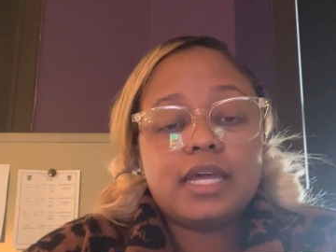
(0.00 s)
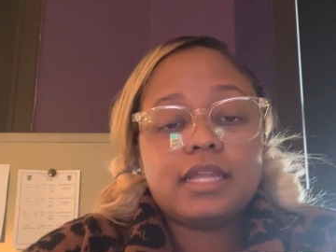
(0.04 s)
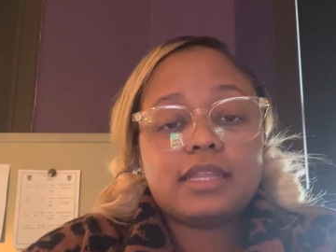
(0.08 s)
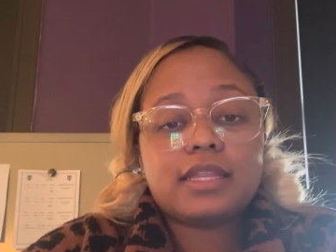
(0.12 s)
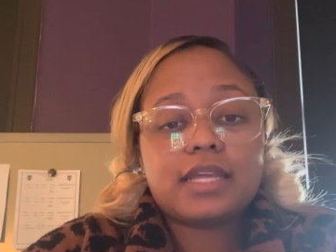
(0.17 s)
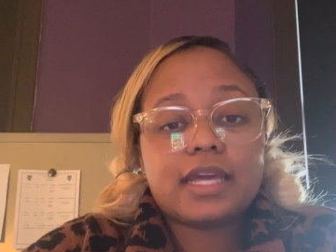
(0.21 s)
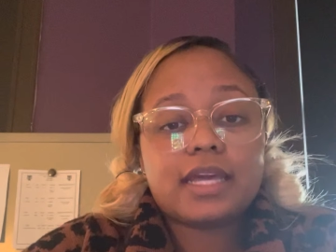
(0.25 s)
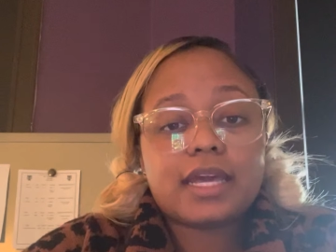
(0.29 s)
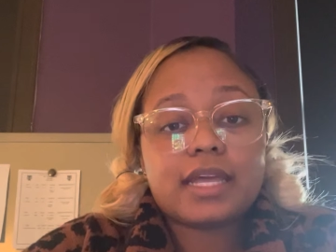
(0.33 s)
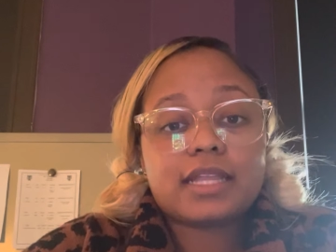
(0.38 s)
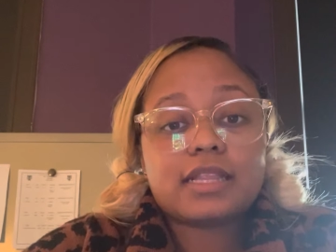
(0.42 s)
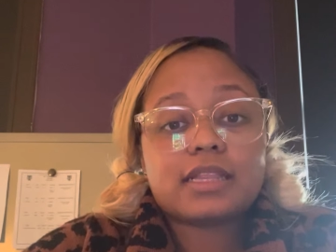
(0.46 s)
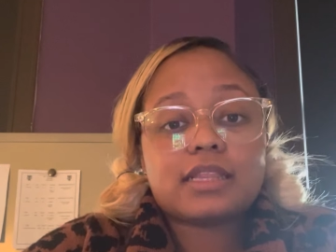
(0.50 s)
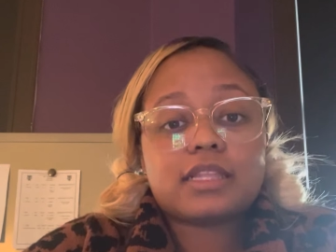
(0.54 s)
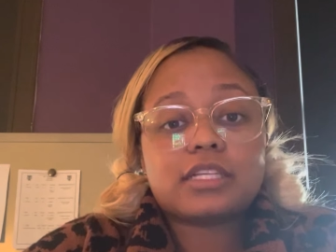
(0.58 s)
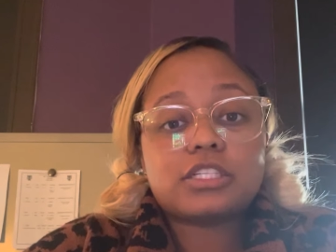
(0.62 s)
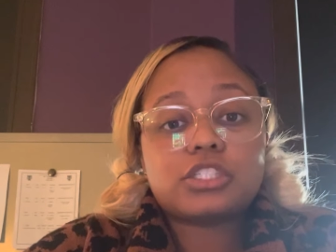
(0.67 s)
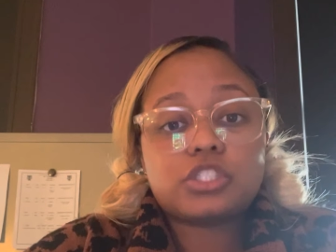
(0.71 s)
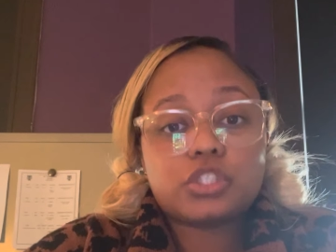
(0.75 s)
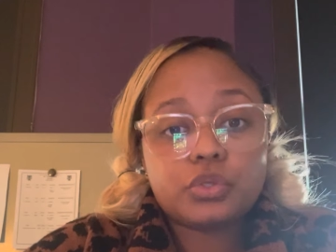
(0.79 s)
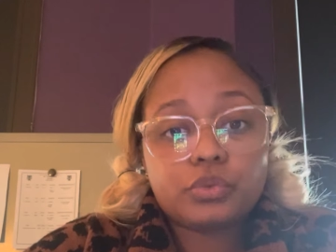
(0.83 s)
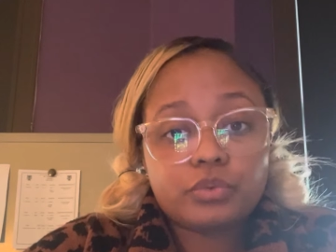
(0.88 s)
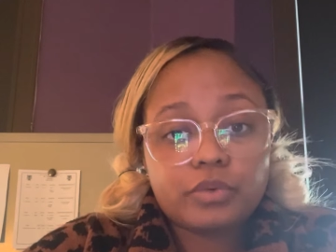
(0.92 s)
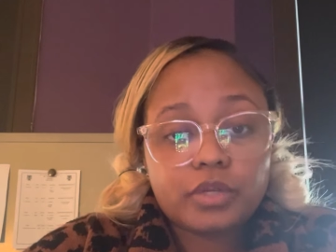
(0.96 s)
that the
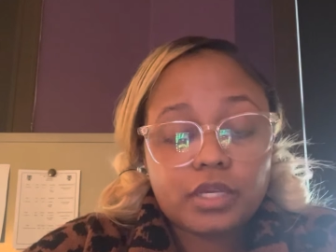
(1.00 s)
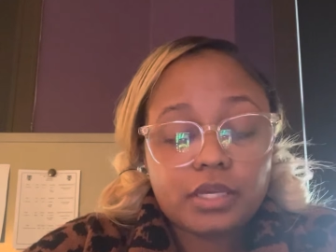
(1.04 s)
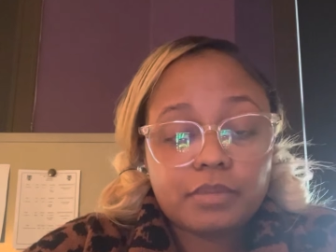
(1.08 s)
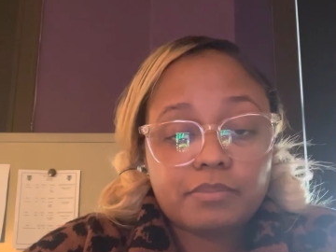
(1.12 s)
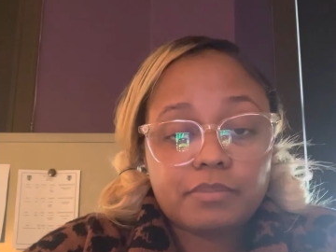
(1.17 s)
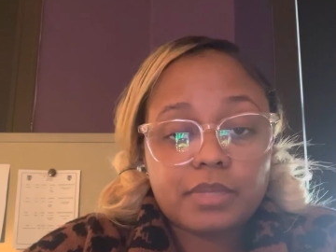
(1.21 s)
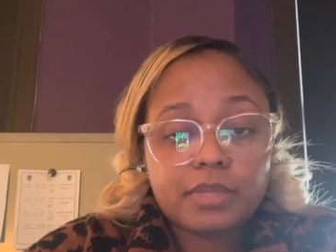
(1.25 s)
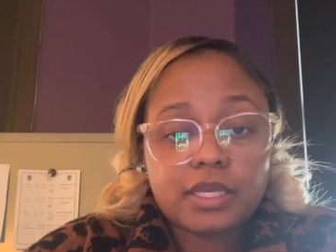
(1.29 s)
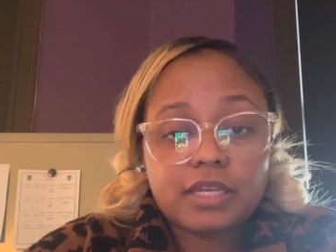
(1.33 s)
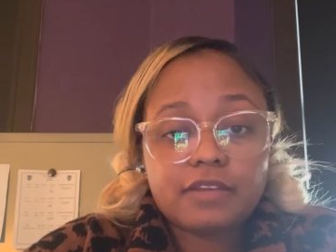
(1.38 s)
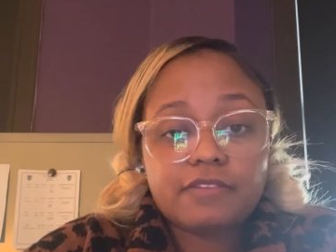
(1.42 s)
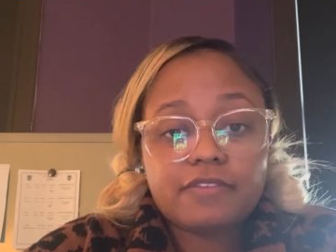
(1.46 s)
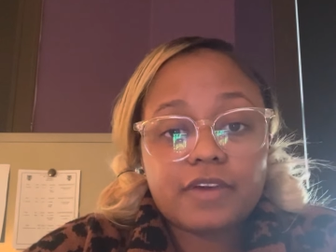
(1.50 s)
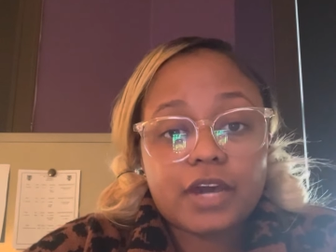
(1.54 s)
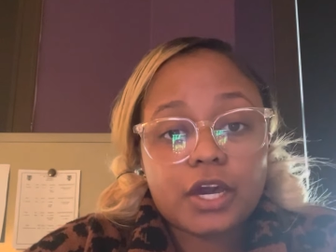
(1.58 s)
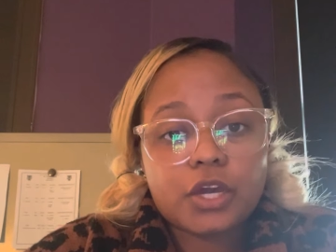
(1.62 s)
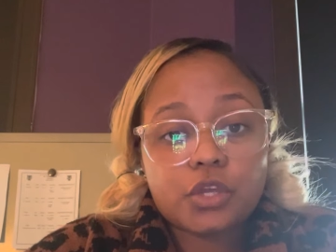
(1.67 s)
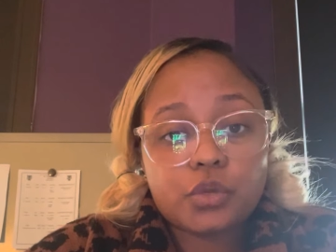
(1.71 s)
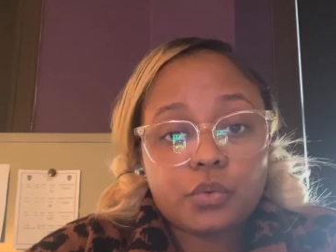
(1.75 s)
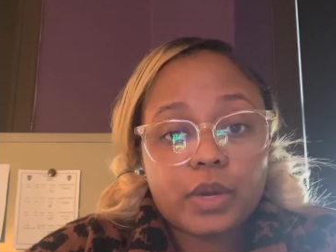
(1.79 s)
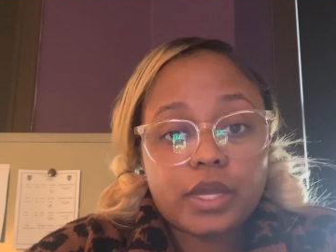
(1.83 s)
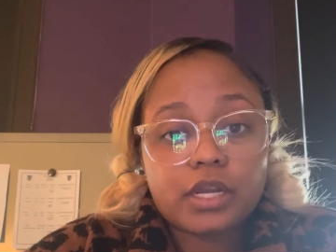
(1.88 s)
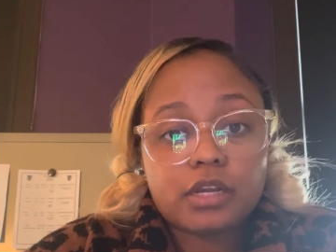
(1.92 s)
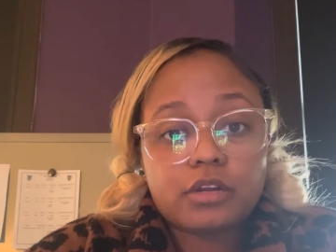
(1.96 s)
student can be
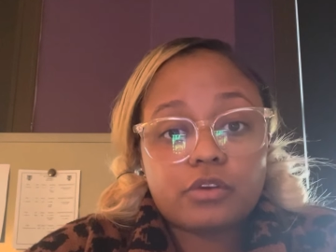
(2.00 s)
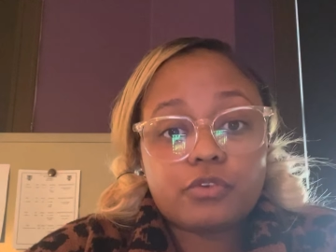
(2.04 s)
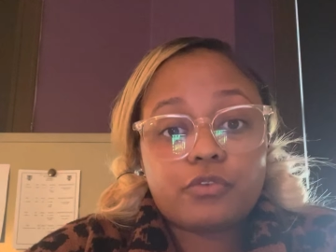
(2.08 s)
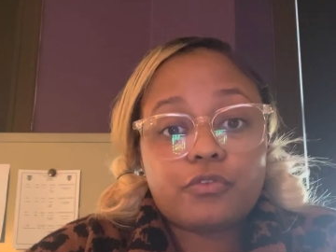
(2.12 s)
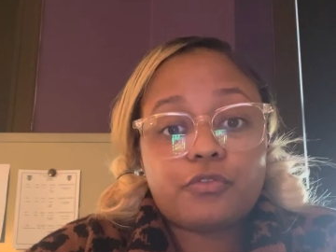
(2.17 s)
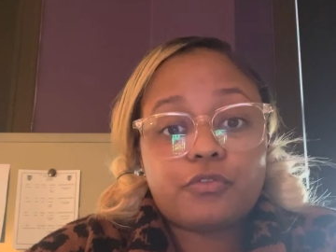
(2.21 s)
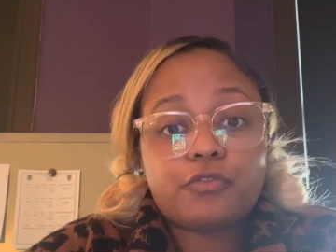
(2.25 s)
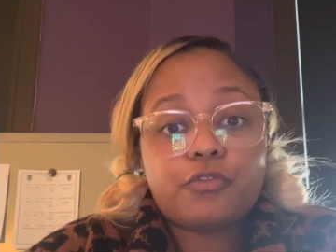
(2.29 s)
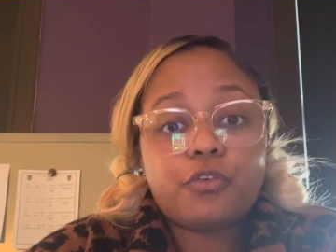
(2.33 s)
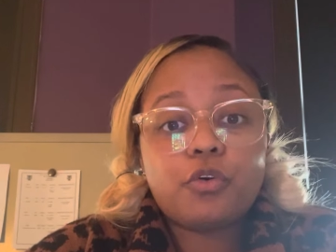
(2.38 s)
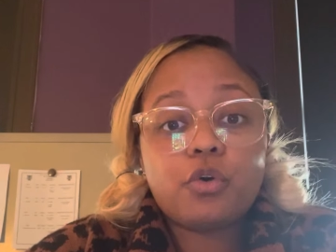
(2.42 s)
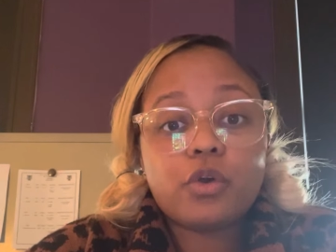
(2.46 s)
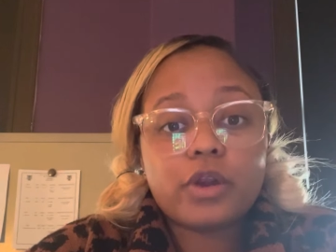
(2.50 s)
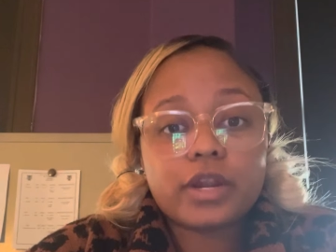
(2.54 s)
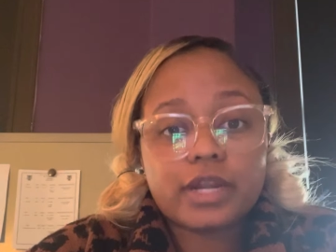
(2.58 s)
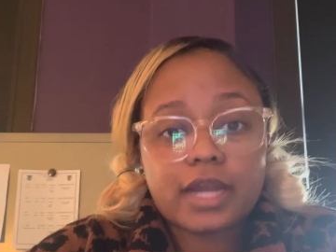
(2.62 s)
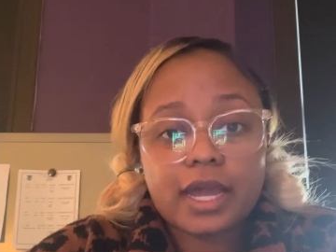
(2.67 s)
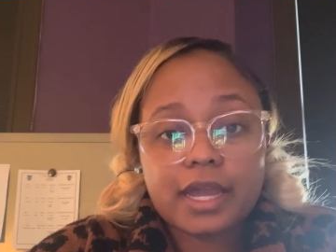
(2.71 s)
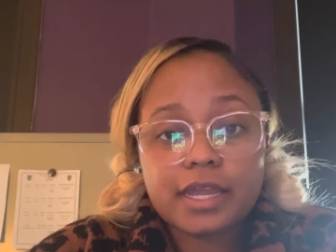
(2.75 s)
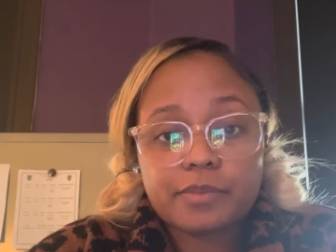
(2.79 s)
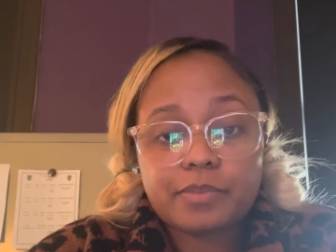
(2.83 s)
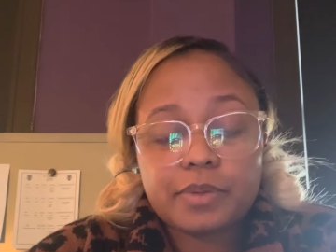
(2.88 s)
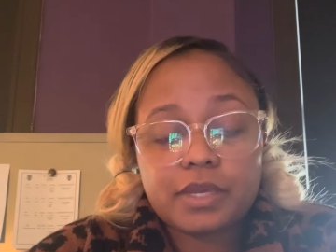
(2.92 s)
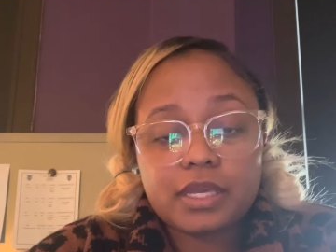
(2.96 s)
evaluated for an
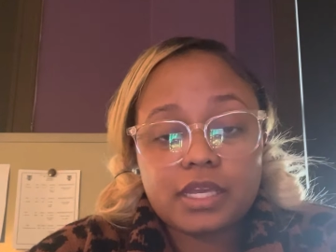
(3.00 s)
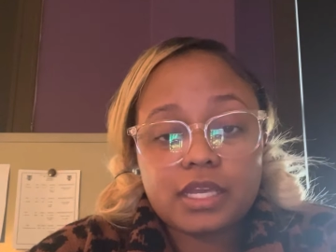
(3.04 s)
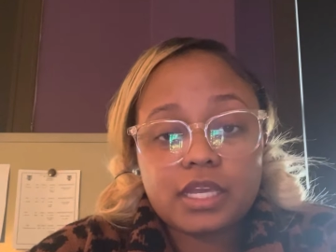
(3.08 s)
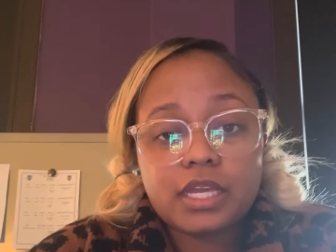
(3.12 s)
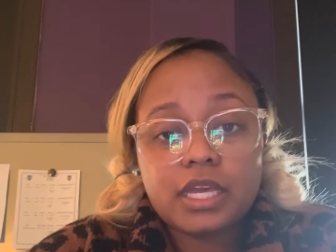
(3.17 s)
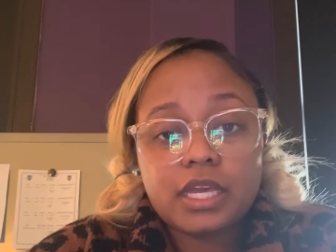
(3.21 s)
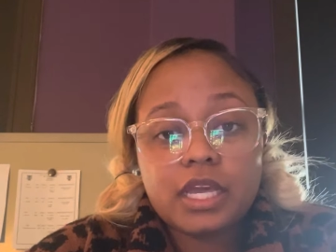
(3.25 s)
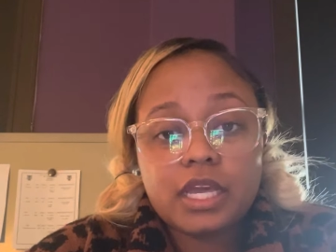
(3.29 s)
IEP.